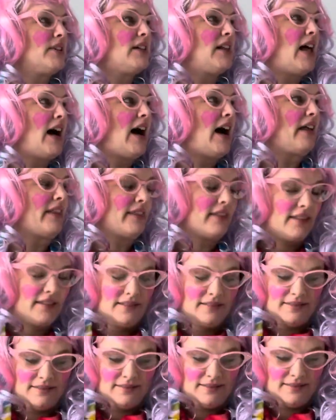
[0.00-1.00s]
cloth,
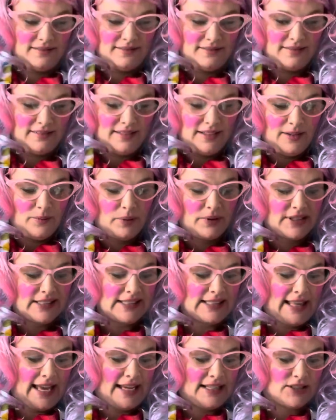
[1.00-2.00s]
with his
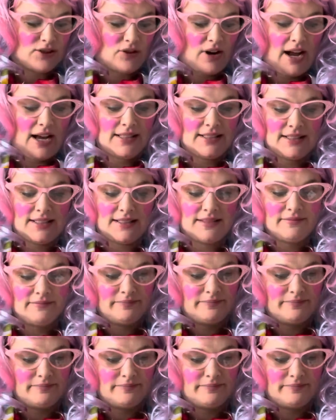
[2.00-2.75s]
legs crossed.